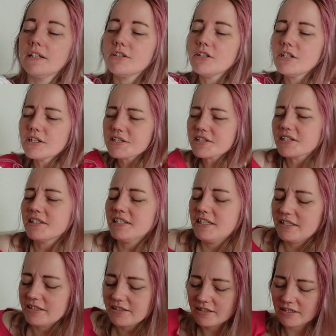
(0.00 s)
just
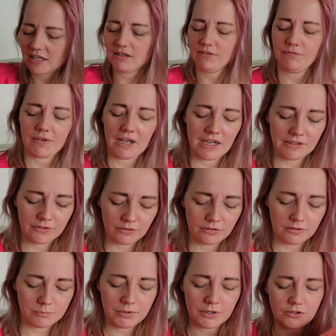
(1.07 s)
needs that
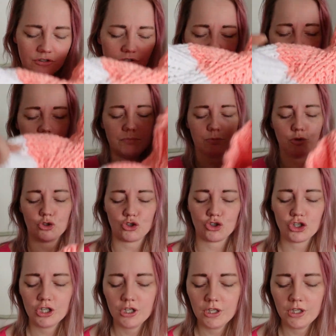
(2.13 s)
final push